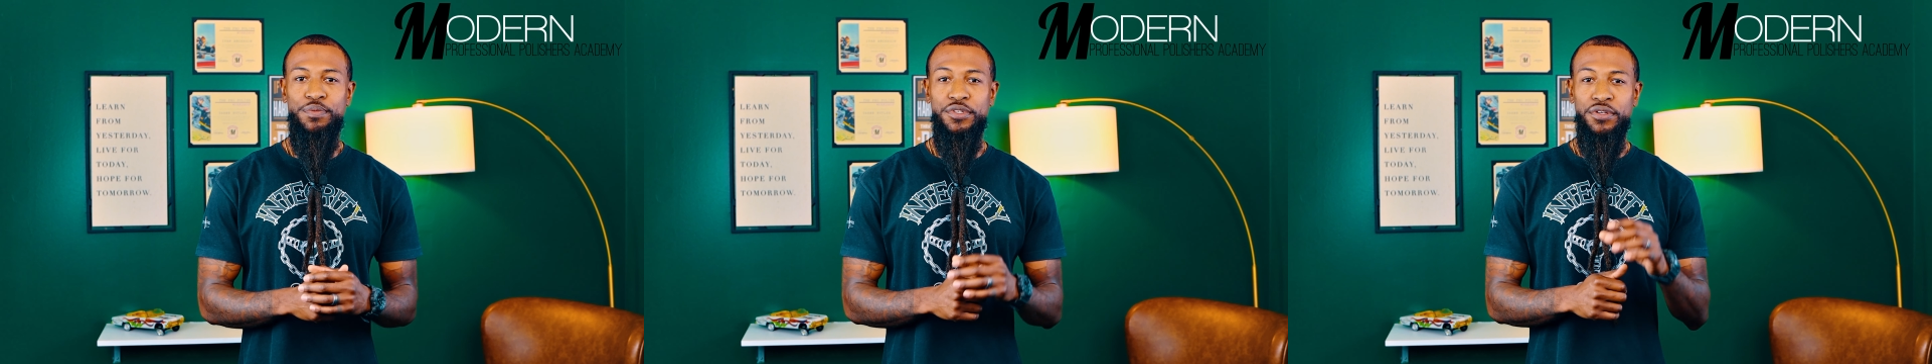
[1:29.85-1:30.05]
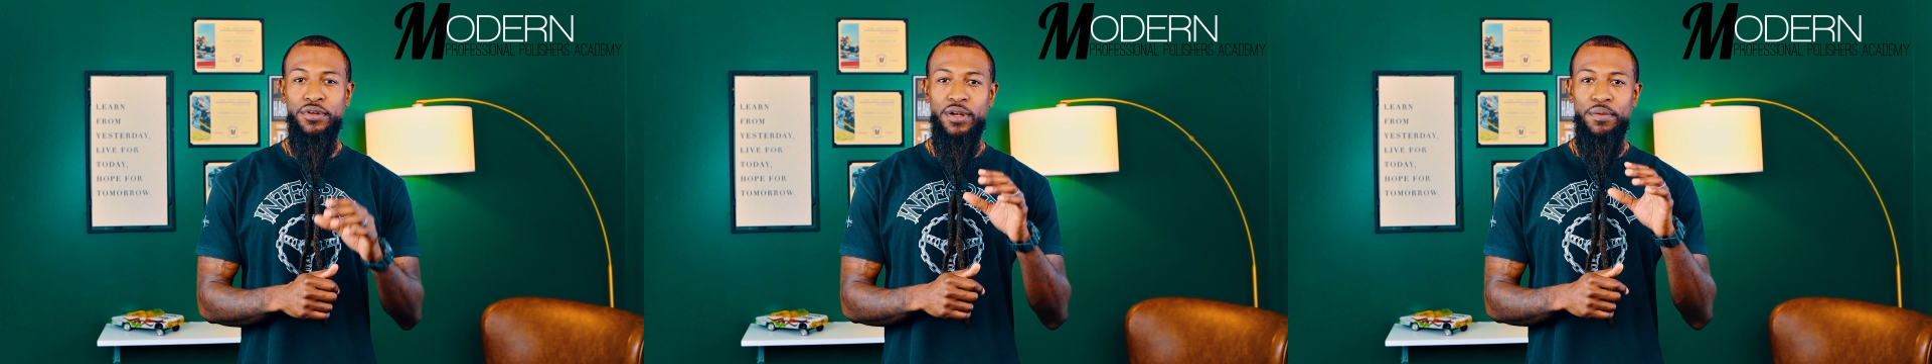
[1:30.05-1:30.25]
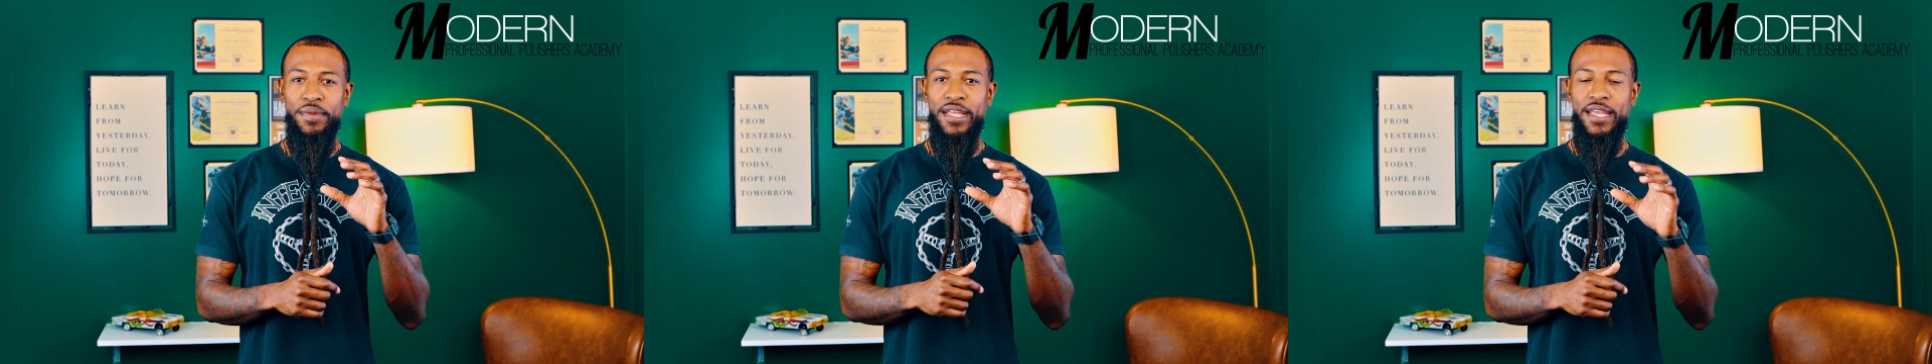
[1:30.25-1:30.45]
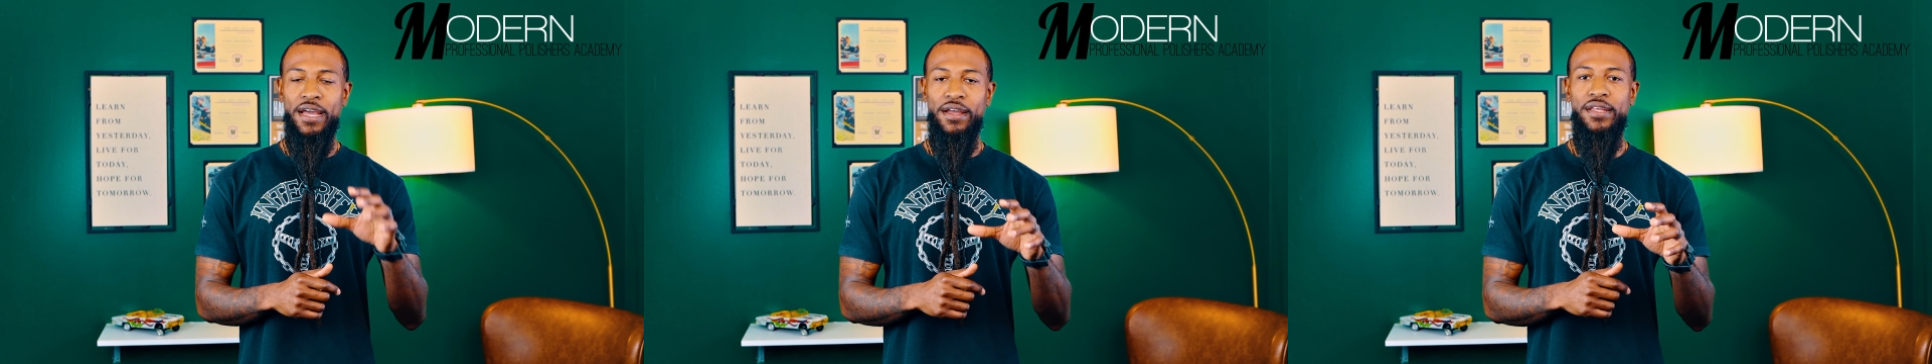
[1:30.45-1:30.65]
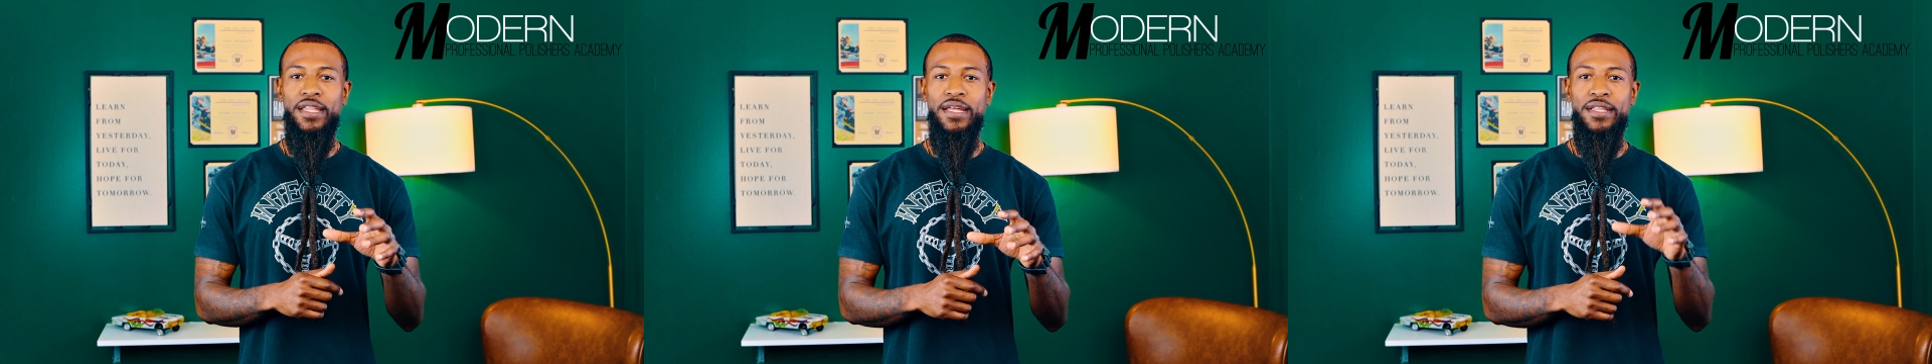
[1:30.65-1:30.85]
but you're going to be
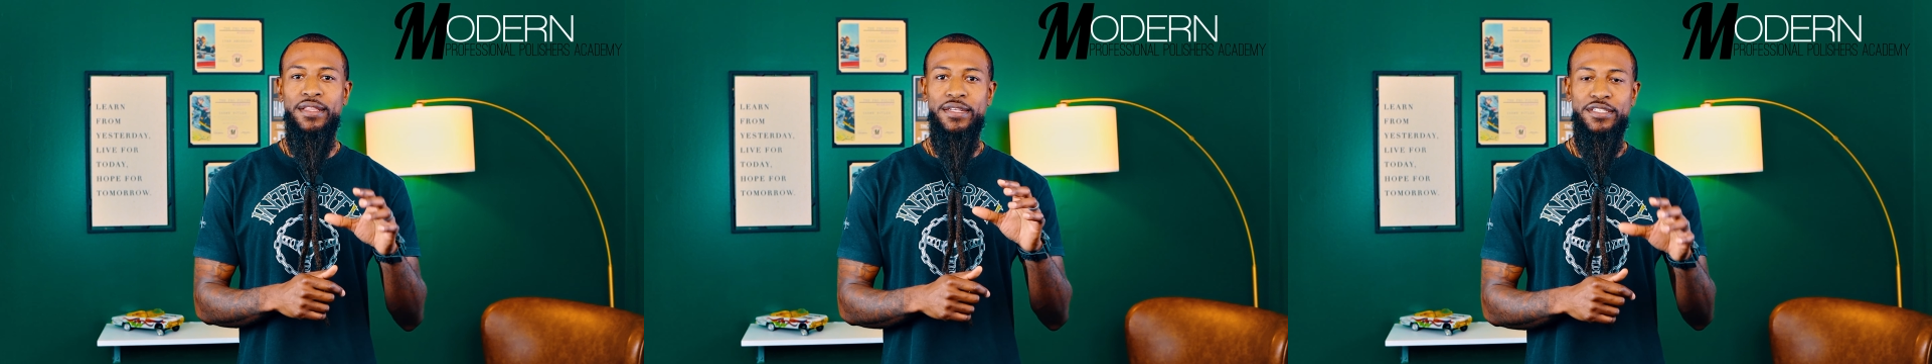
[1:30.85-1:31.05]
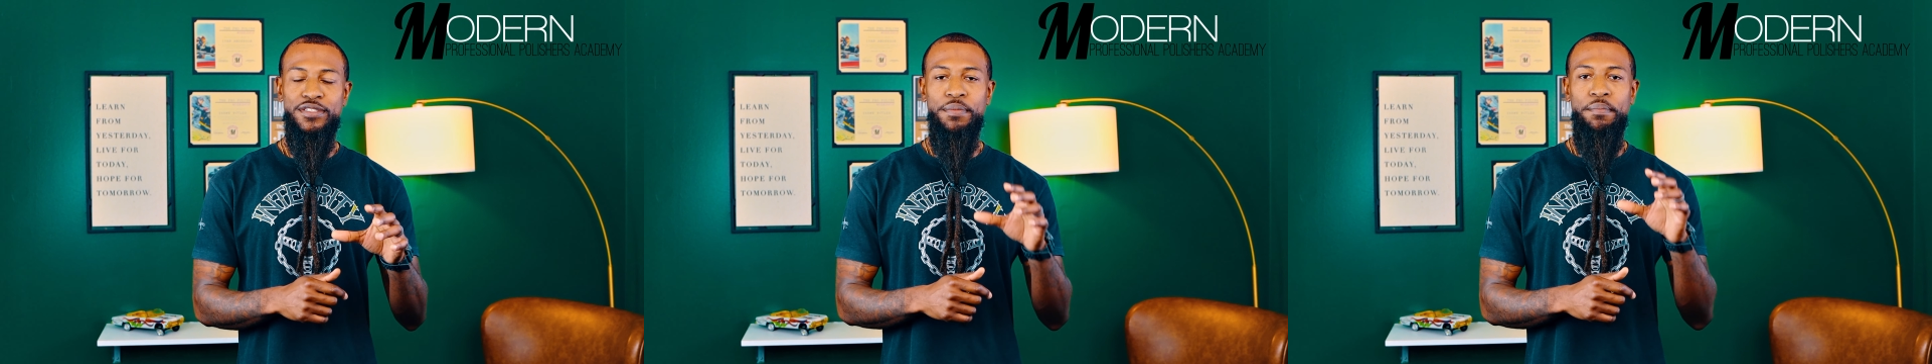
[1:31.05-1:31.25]
calculating this